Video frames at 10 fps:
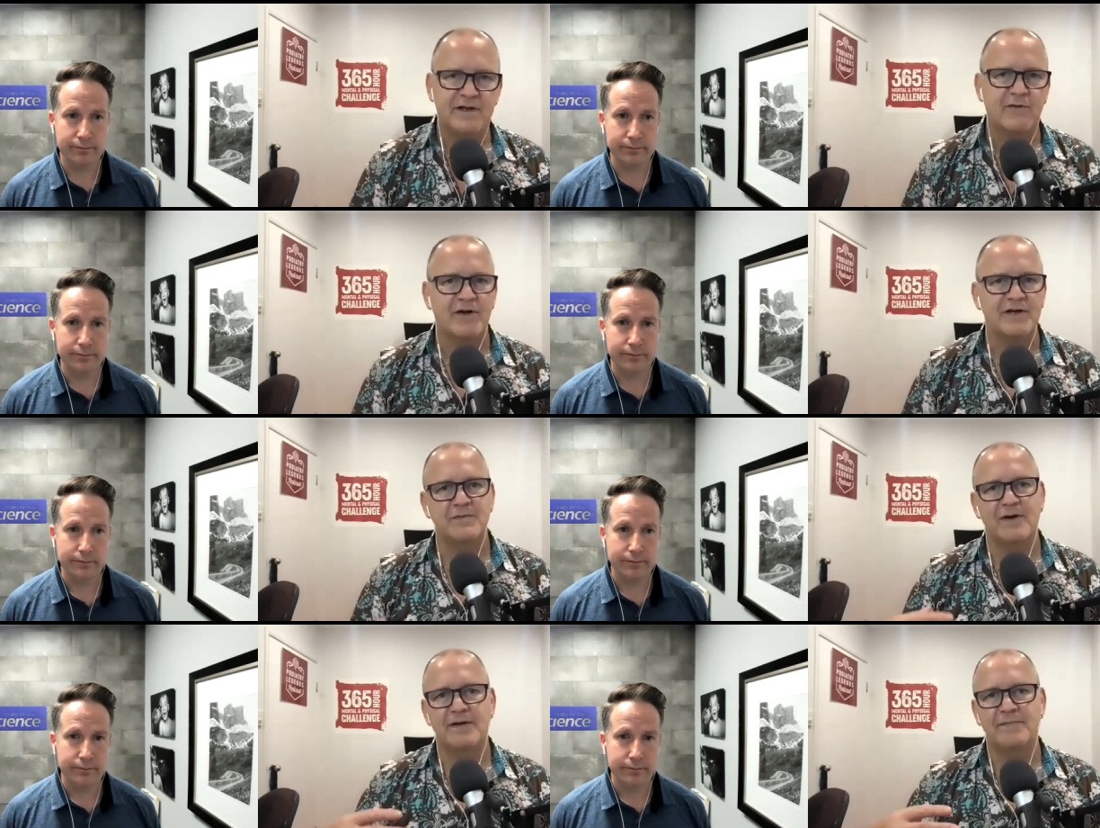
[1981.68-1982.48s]
Speaker 1: you
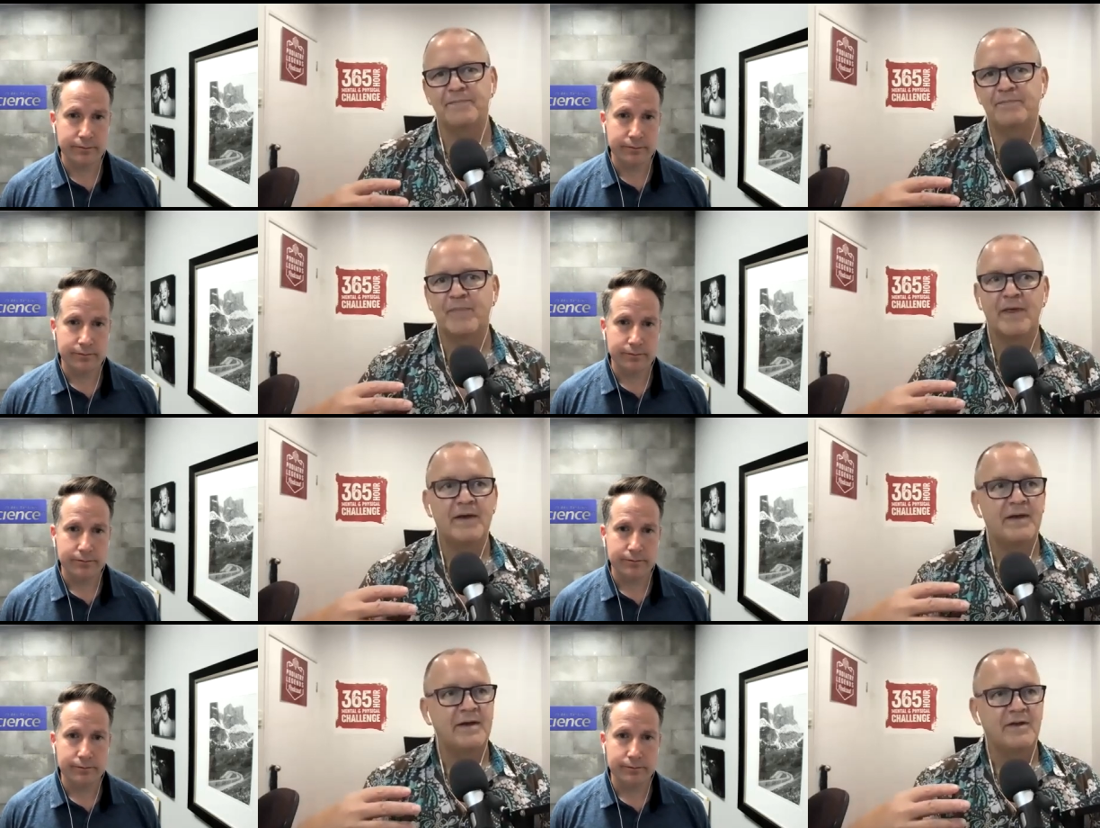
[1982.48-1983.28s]
graduate,
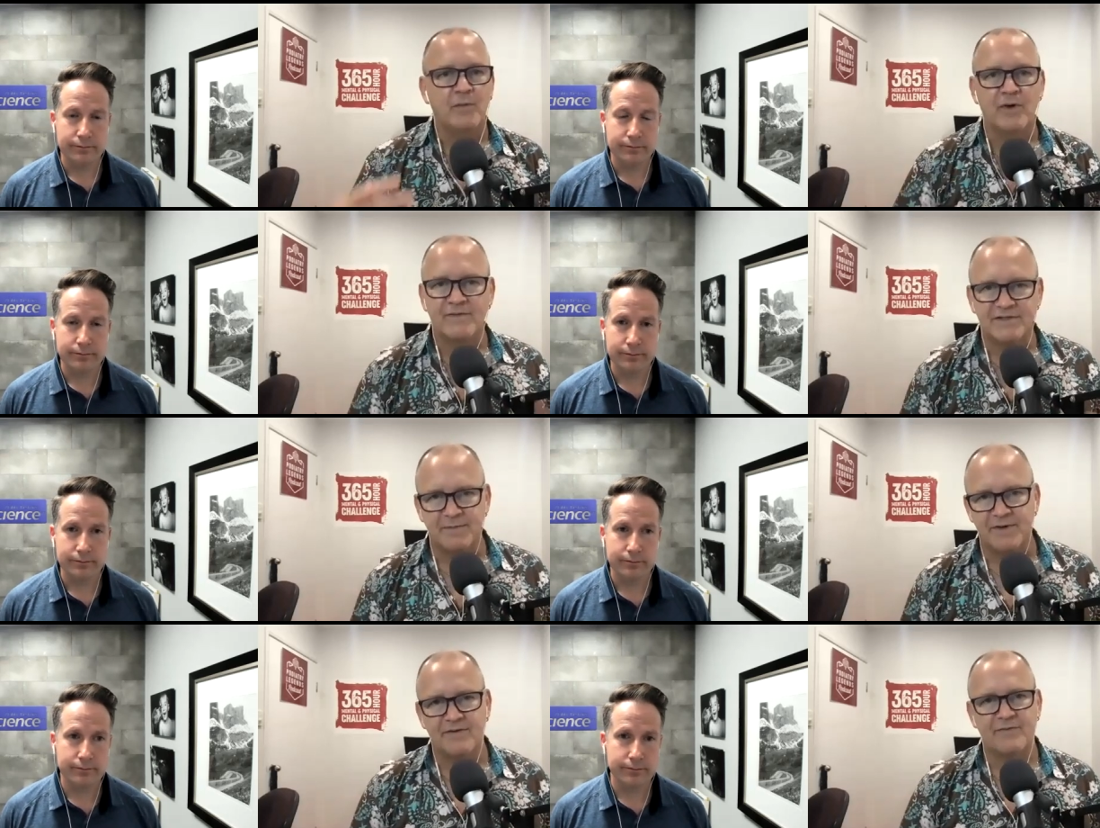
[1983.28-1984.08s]
you work for
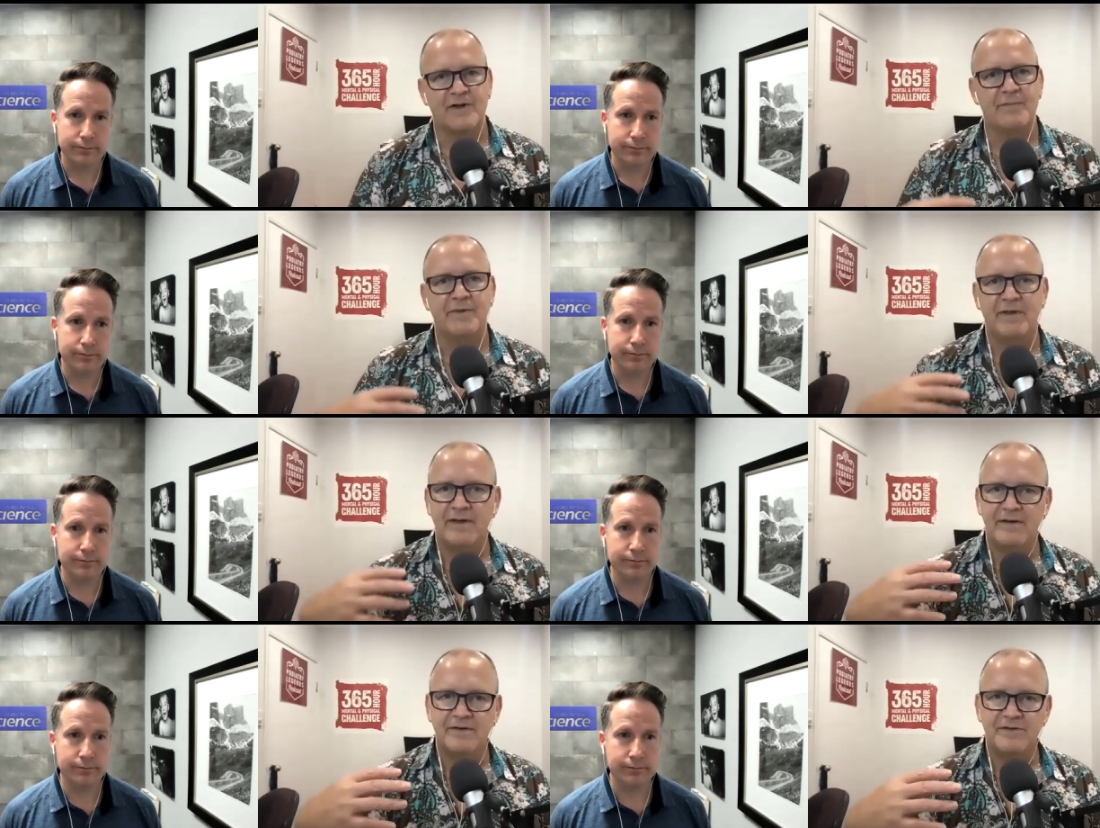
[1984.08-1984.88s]
somebody else for a couple of
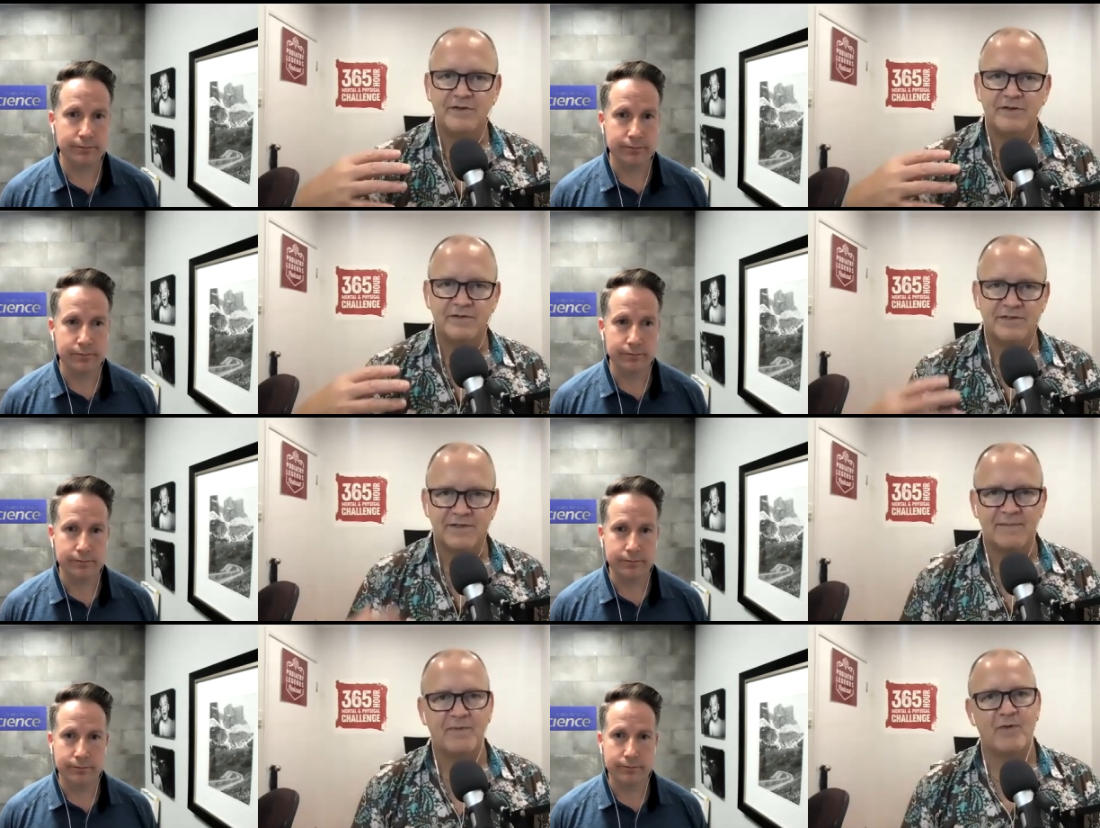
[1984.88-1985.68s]
years, you
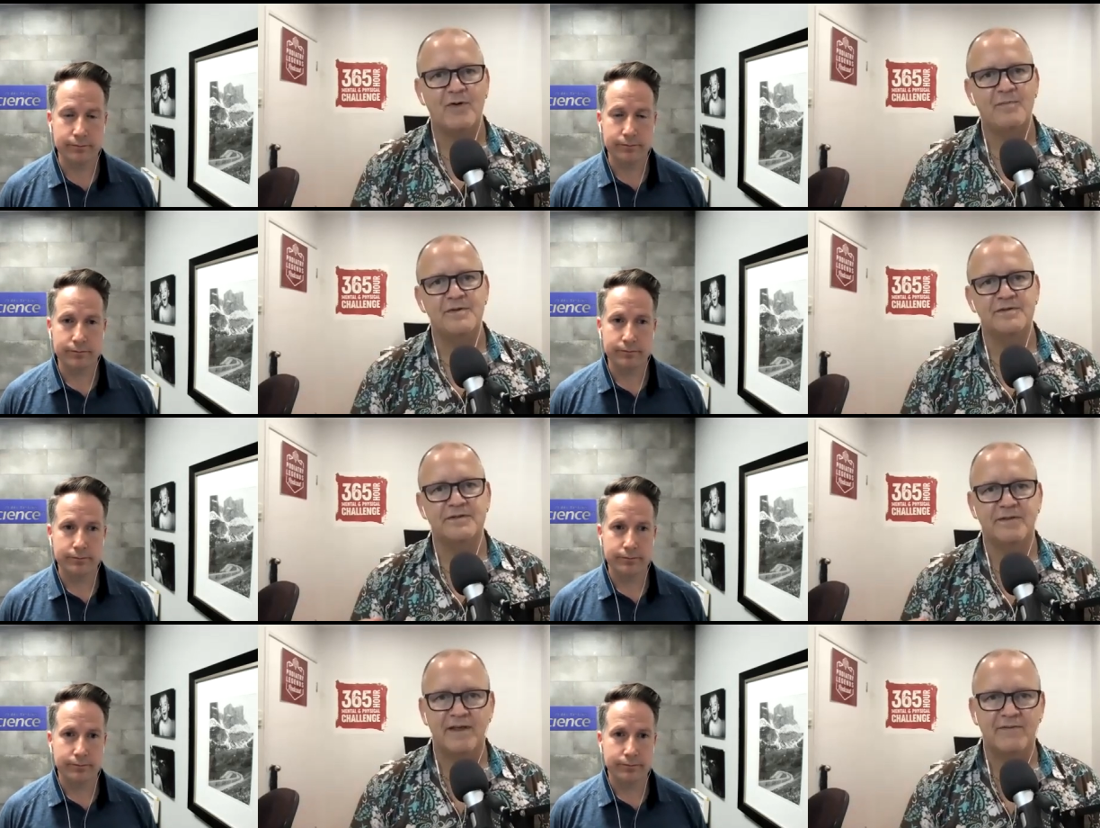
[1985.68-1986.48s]
set up your own business,
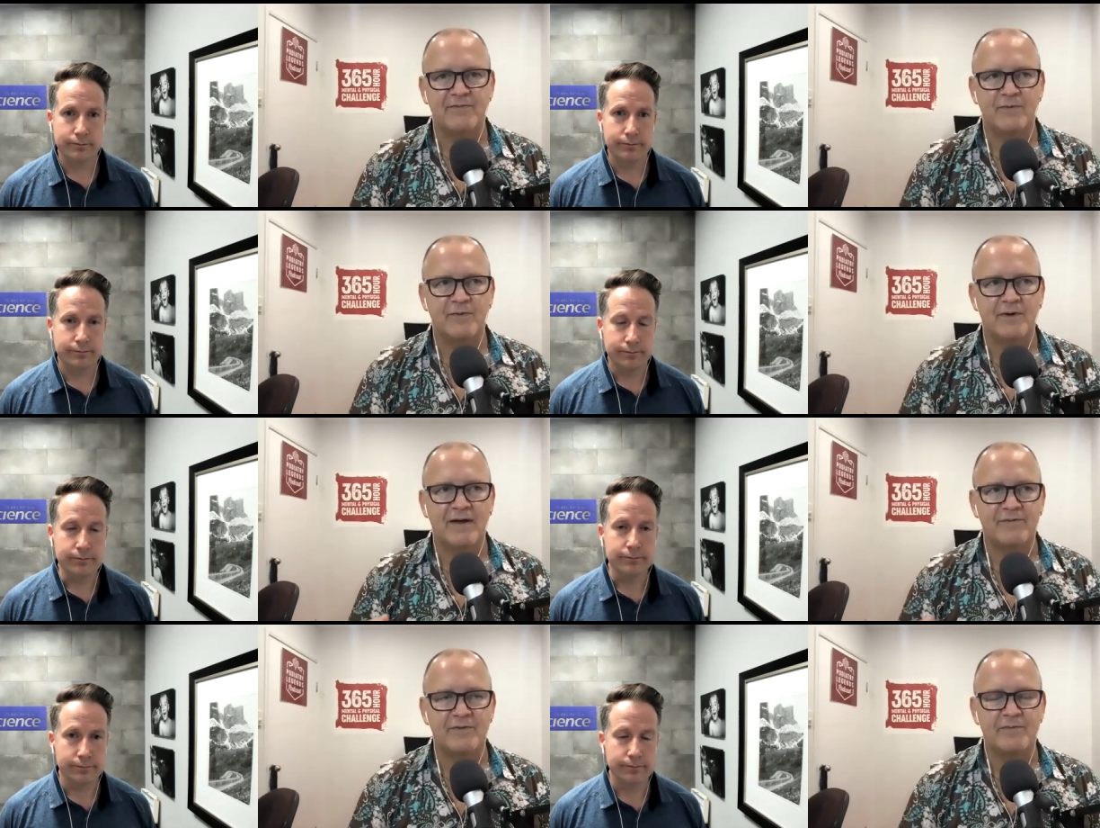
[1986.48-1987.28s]
and therefore
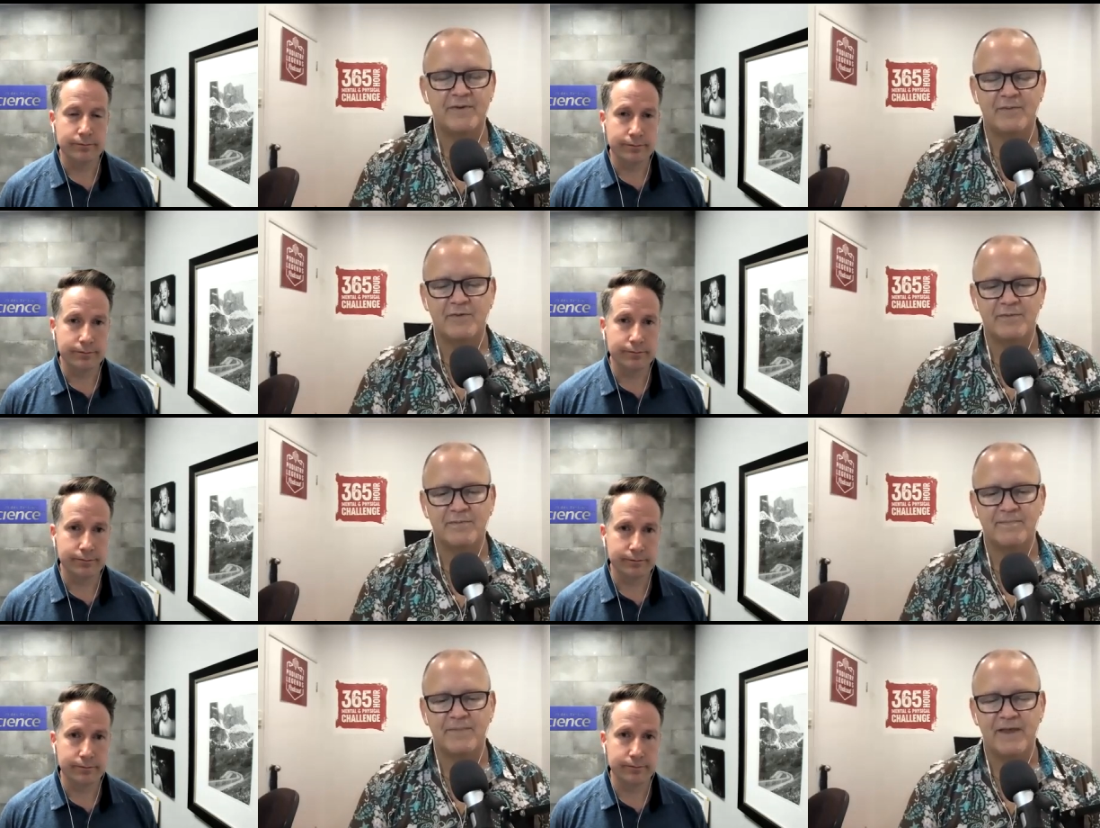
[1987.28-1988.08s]
after a number of
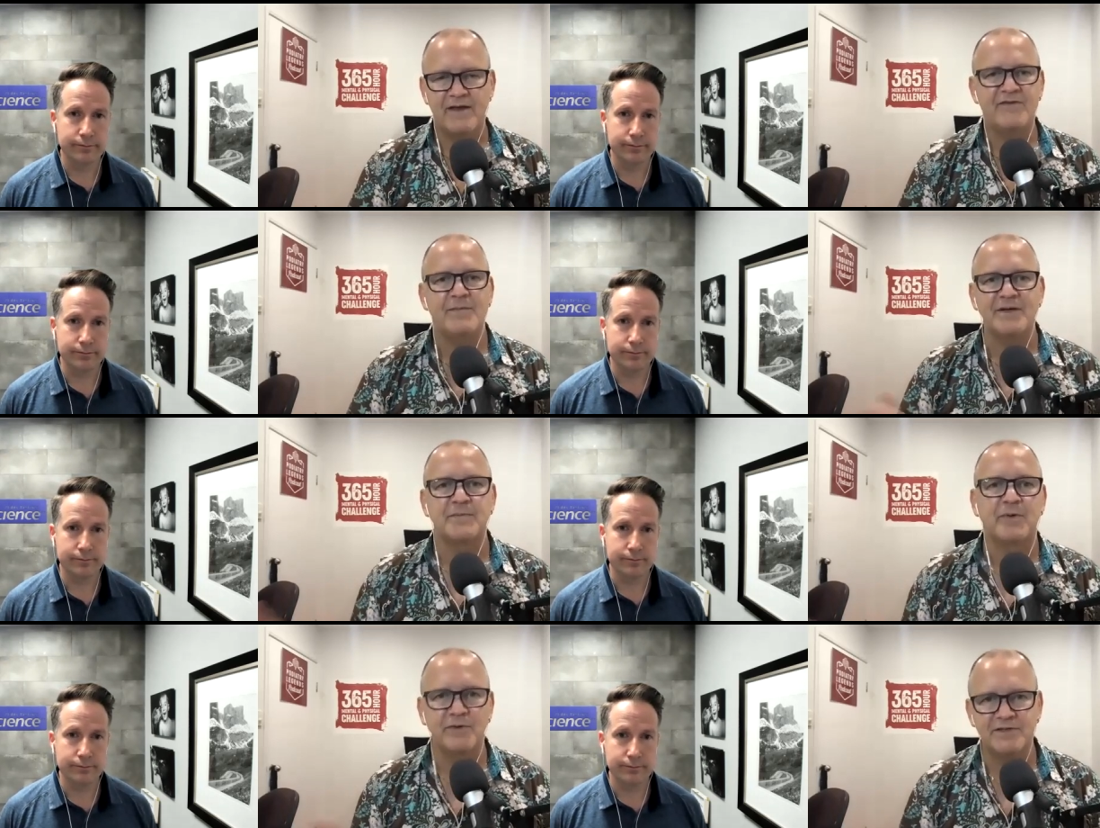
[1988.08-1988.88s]
years, you must
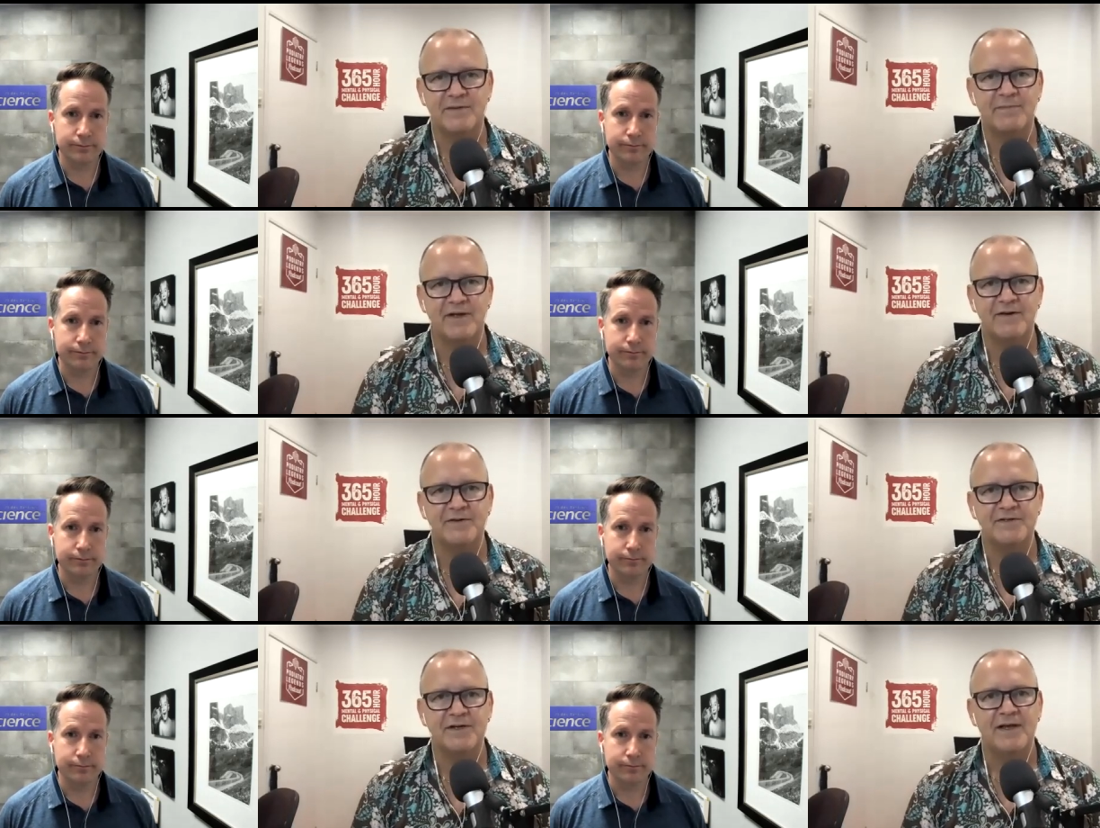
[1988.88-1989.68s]
employ somebody
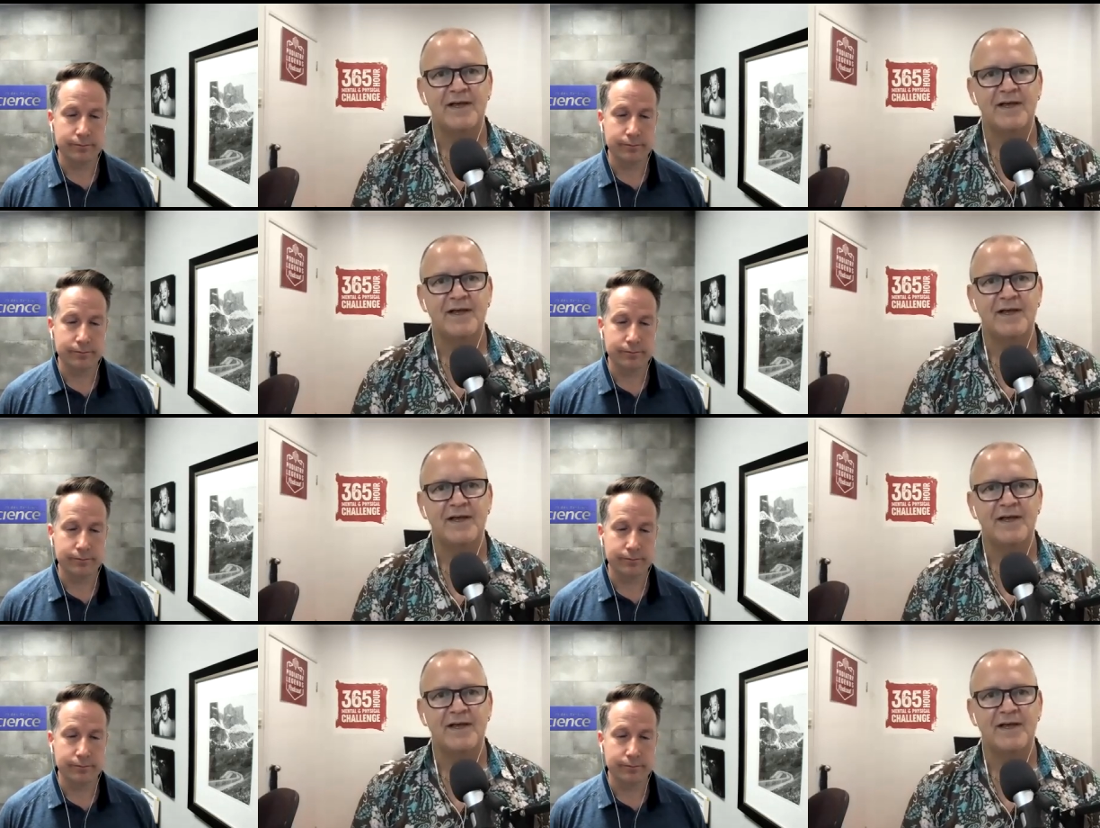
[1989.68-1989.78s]
else.